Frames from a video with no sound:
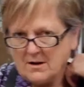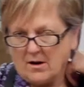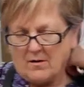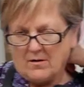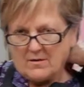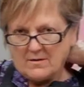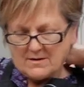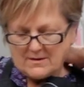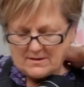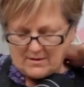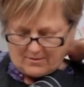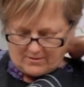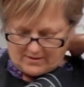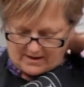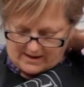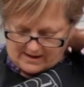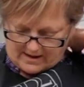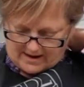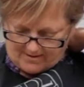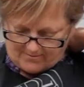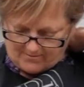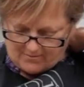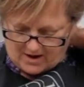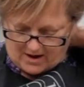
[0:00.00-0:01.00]
also that
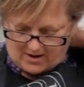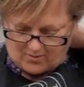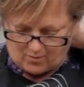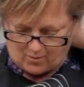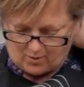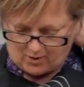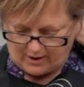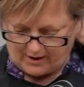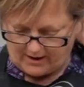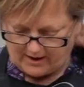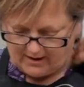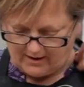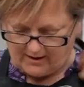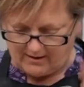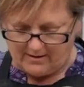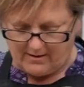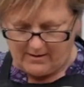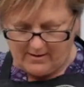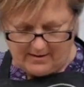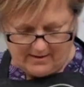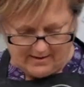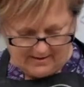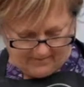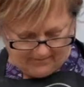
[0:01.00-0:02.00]
I'm not working
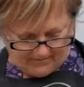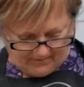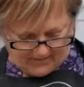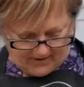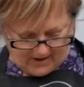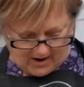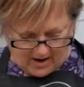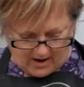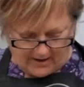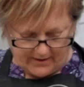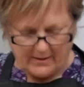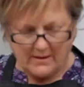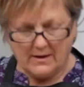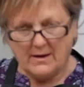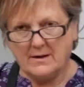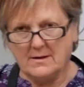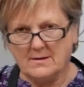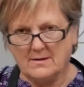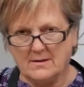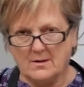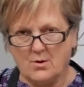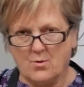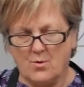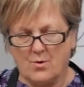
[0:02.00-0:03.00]
on
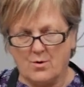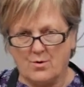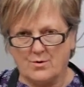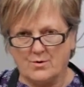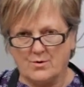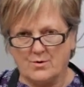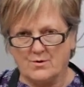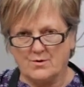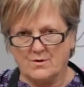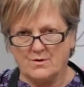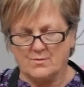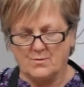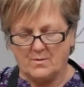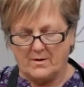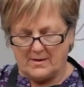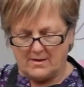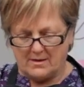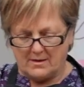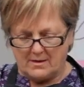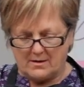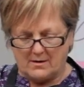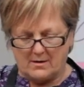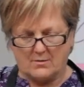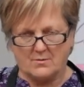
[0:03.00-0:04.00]
these corners
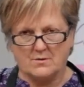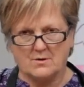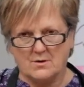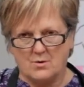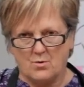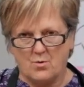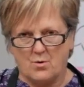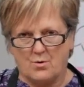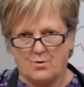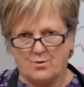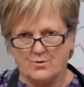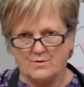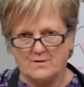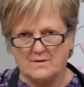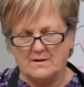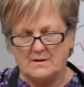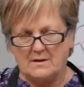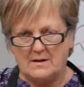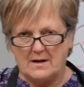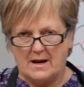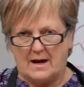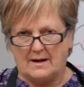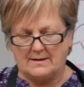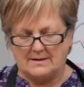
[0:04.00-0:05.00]
with those corners
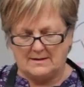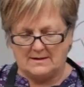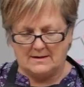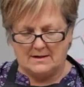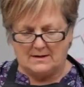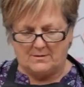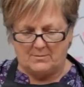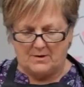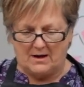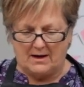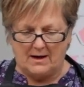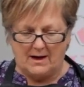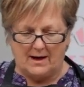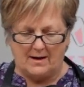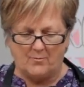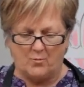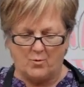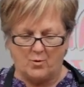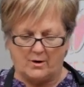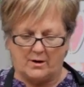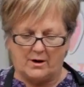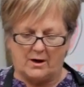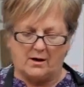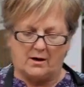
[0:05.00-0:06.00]
next to me. I'm
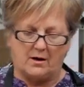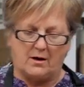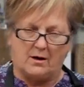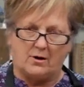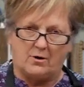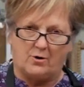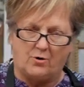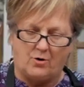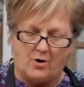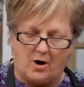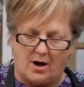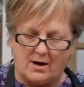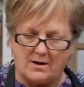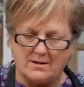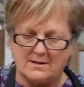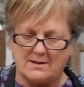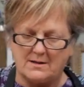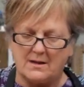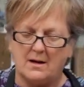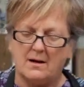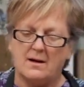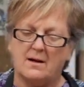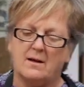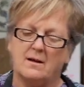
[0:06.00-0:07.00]
working
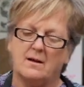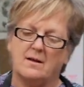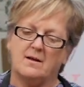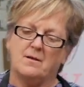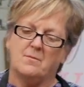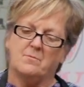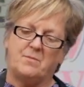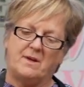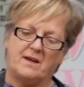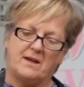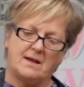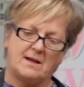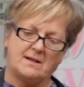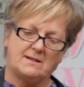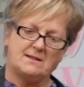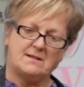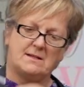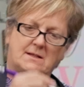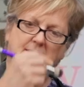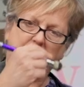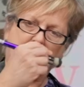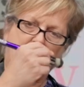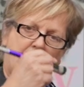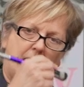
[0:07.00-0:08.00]
across because
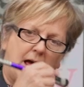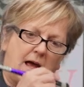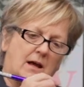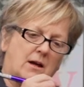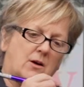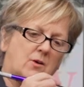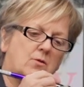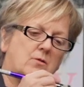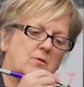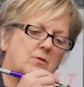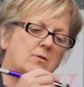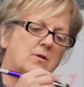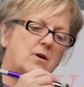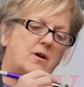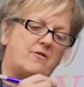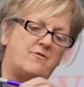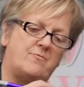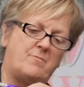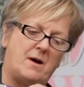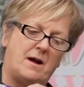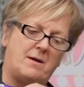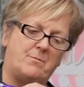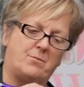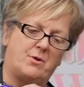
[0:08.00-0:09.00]
this angle
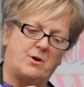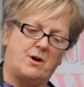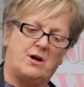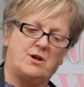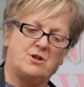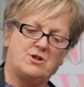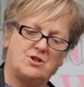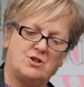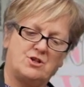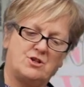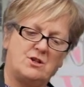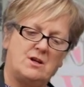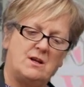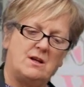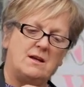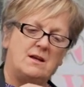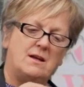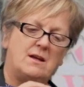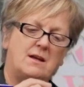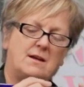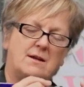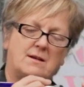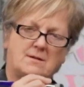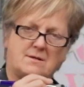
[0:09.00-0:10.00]
of my brush
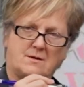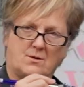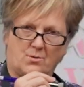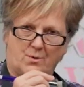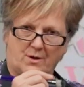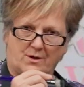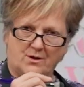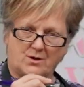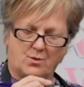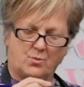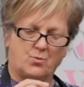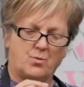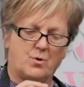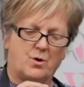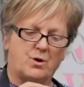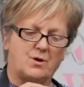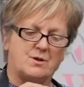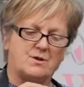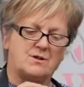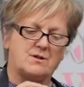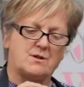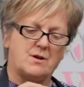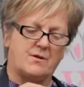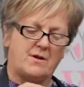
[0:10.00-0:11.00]
is going to
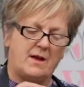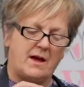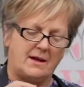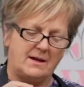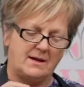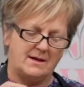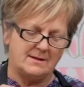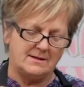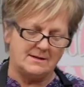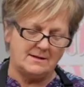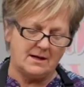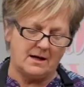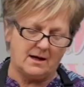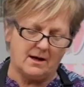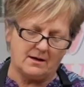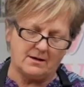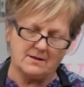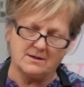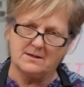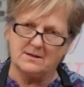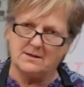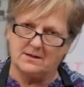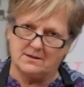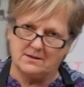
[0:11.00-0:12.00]
work so that it
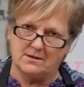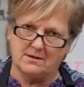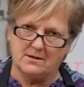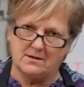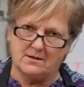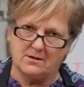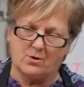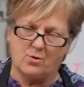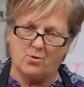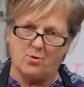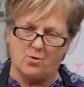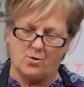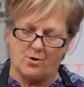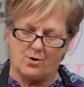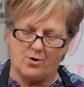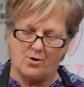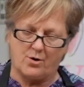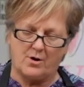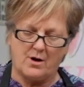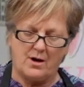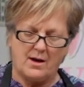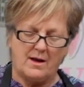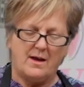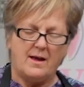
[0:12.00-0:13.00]
tucks into the
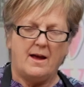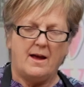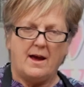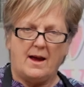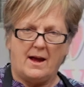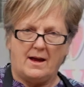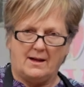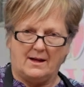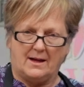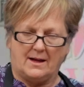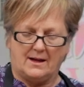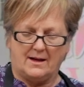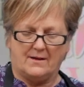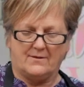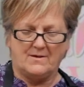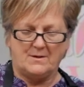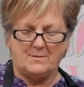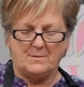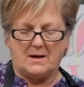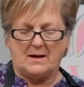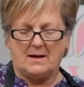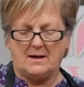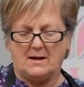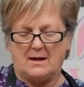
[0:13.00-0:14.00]
corner and it gives
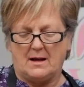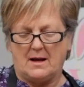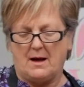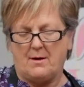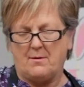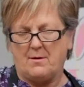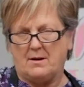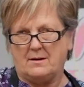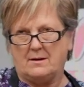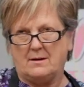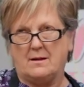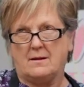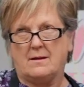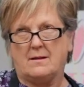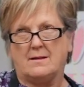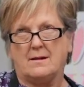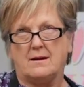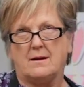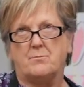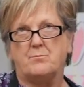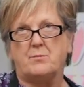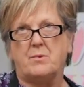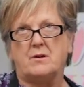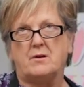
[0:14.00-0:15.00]
me
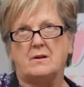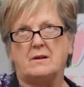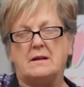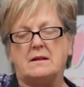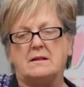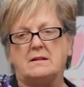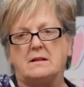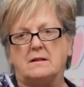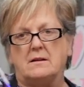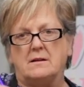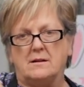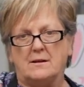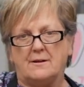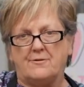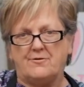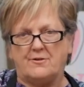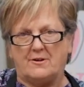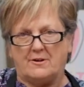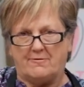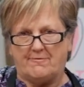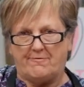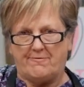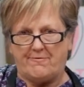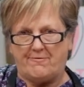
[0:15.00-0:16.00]
the ability to
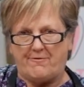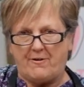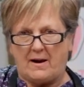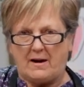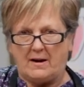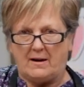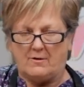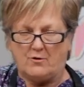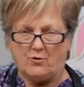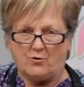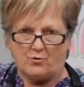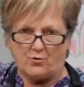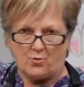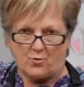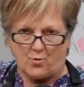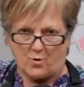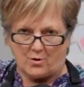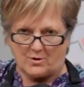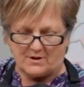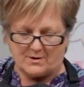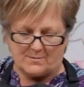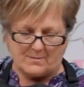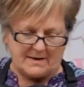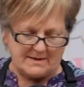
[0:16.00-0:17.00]
lift and fade
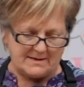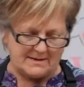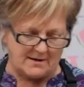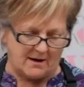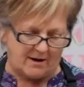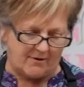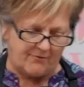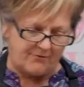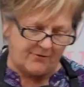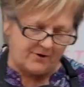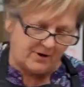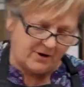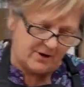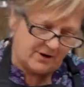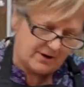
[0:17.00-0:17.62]
towards myself.